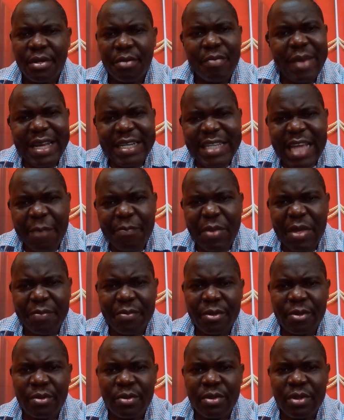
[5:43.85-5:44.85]
My dear
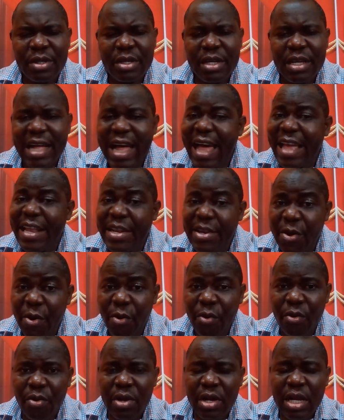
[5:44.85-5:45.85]
people, I
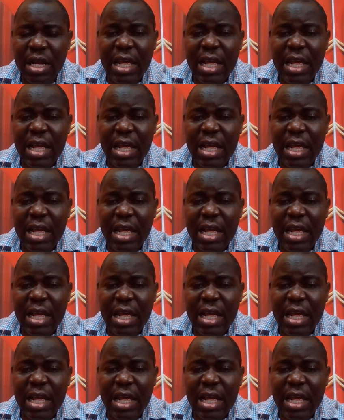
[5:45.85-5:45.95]
know